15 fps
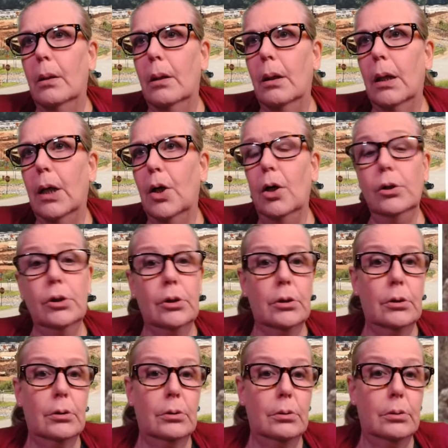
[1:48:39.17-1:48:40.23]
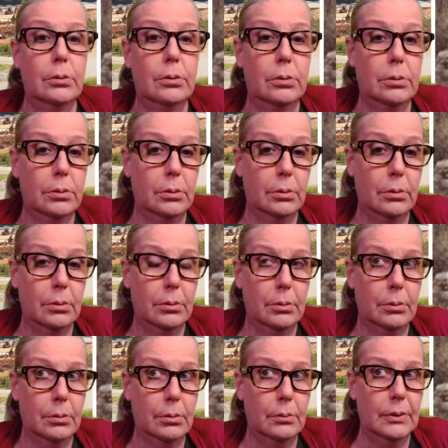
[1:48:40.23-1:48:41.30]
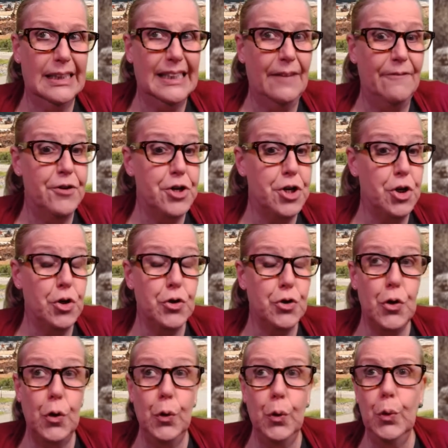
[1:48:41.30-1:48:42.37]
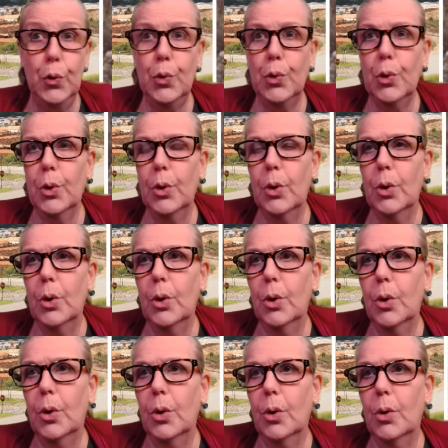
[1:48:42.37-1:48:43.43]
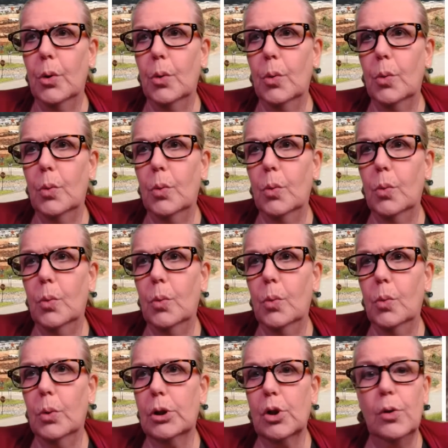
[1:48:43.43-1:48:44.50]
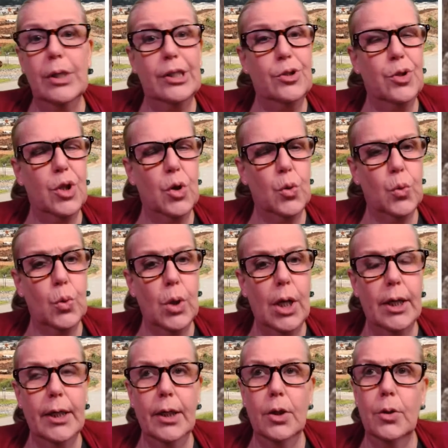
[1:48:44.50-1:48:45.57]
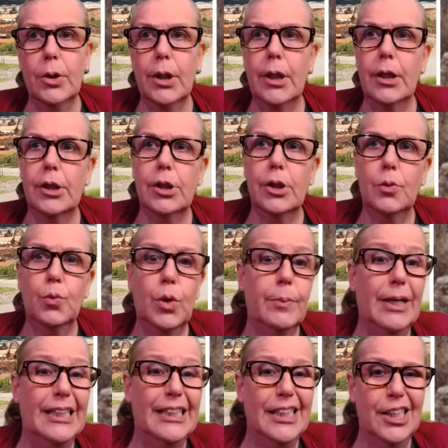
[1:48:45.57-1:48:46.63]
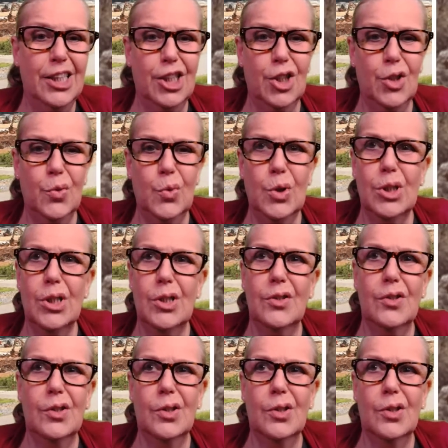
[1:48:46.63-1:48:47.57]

I also was 17 years old. Oh, was going to a karate location where my teacher was a,